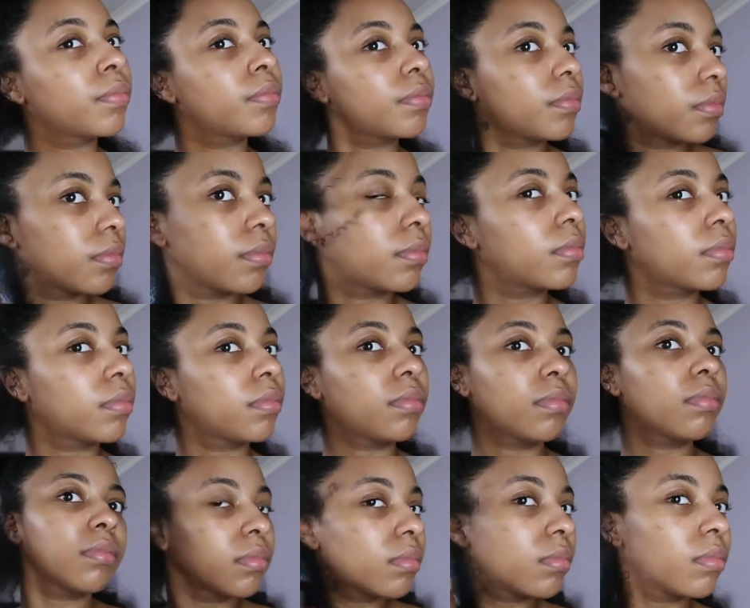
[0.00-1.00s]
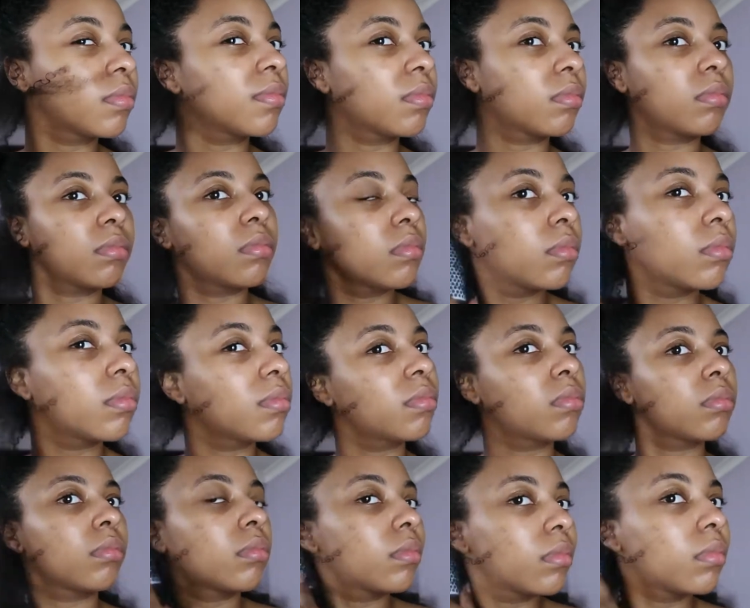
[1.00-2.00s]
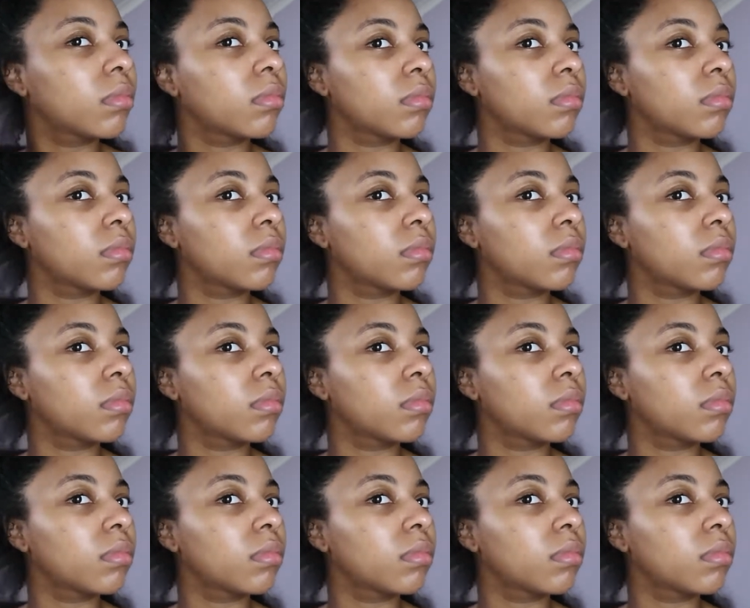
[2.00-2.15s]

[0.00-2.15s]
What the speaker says: I try not to do it as much,